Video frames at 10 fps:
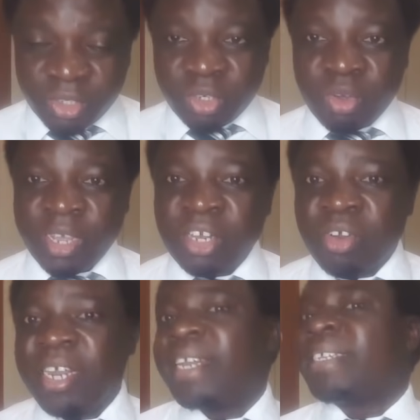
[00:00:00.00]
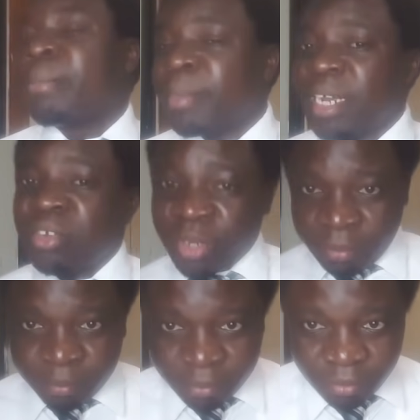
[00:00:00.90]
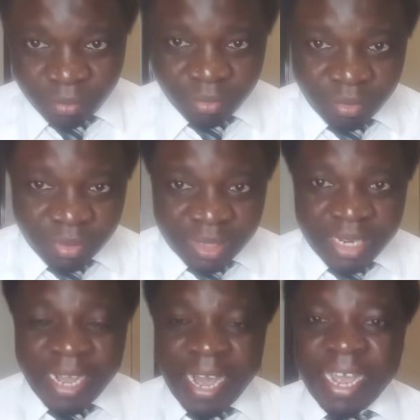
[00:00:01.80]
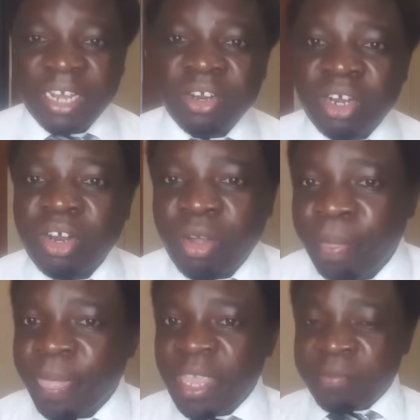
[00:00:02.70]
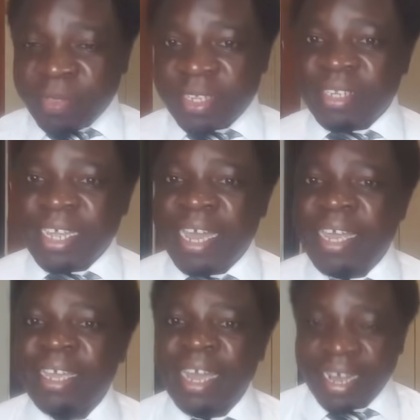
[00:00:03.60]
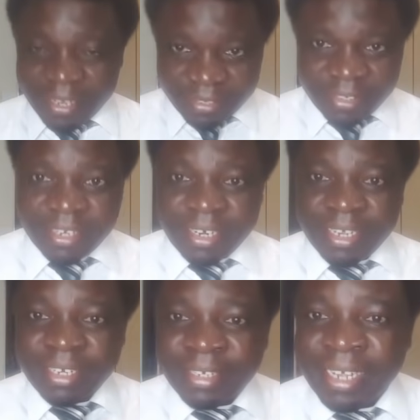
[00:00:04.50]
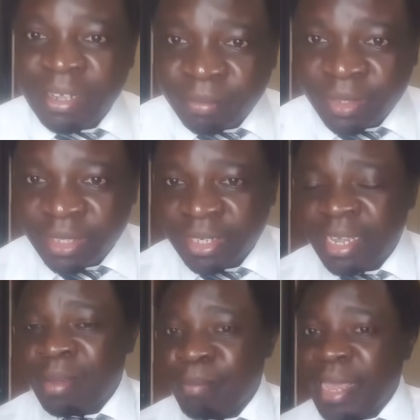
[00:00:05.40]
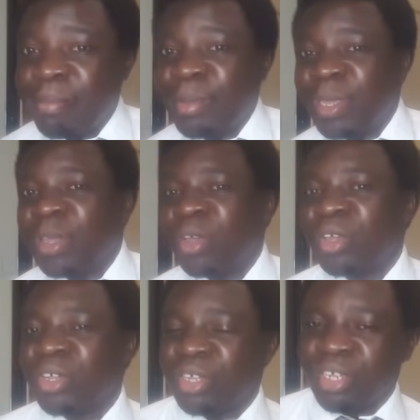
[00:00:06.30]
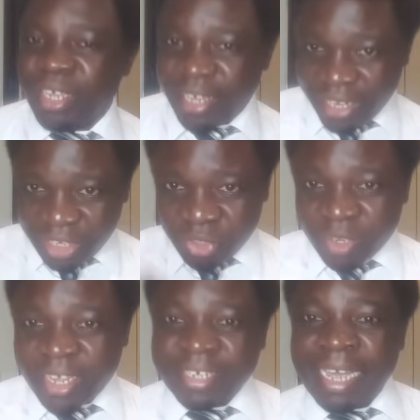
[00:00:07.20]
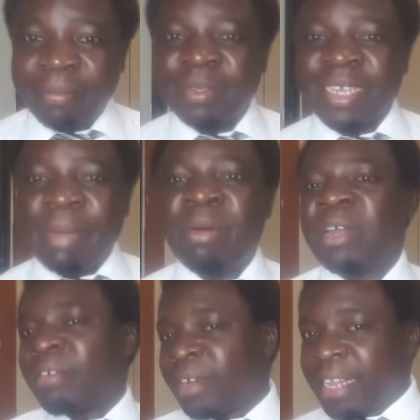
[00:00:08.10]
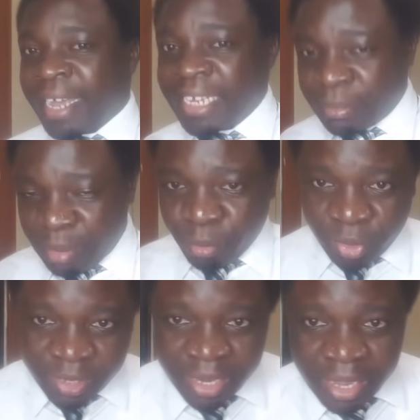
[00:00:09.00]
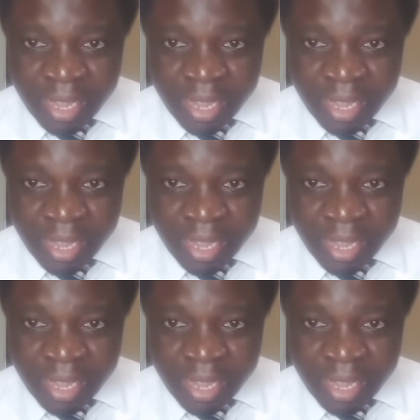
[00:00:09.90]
So he donated some minutes to him. I don't know if this guy are still in terms, maybe in talking terms kama watafanya kazi pamoja.